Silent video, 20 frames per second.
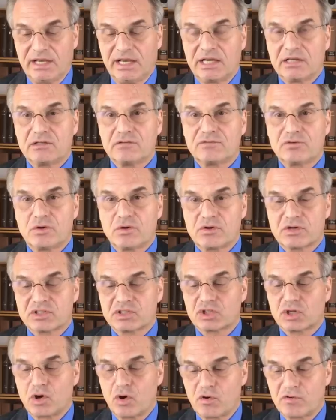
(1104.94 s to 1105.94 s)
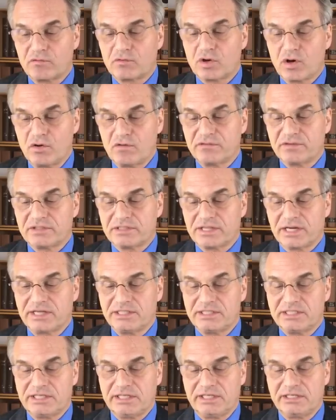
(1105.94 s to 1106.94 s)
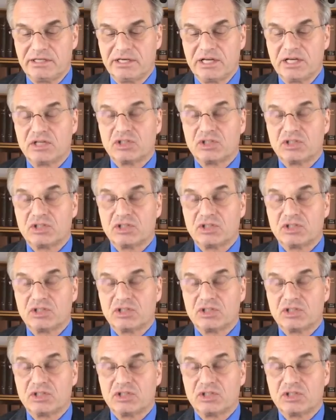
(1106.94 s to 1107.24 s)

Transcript: And of course, COVID-19,